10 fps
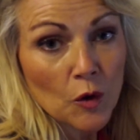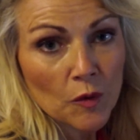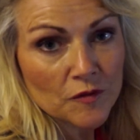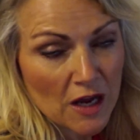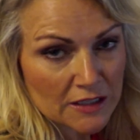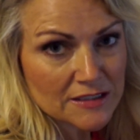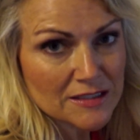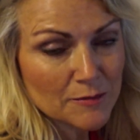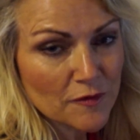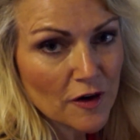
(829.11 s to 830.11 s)
We've talked to
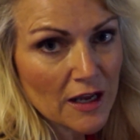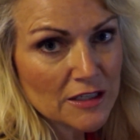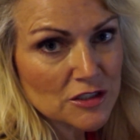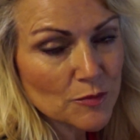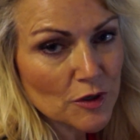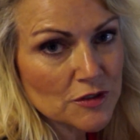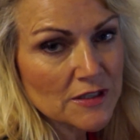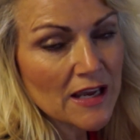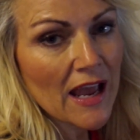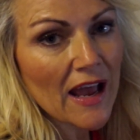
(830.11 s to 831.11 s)
some of our customers
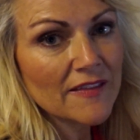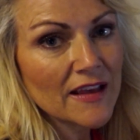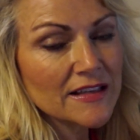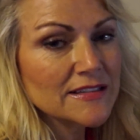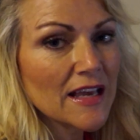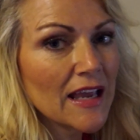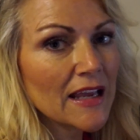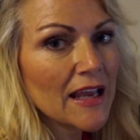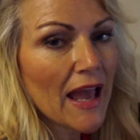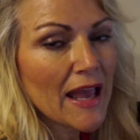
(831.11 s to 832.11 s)
and they
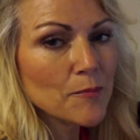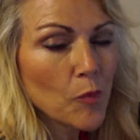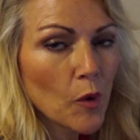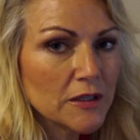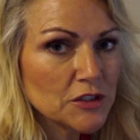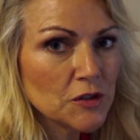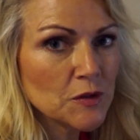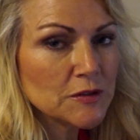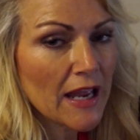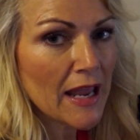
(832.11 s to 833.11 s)
say 8.2
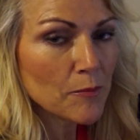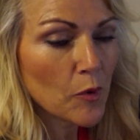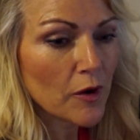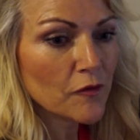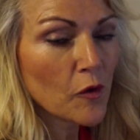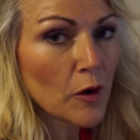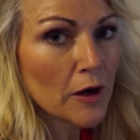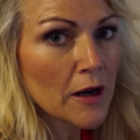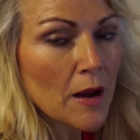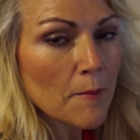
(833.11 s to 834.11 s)
to
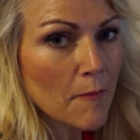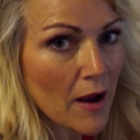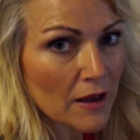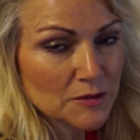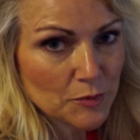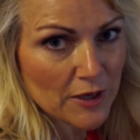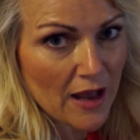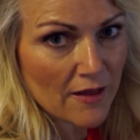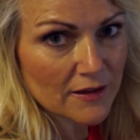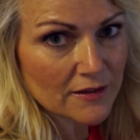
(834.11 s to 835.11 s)
8.4 miles per
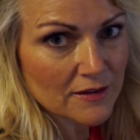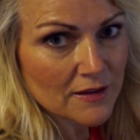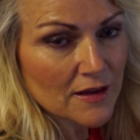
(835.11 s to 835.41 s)
gallon.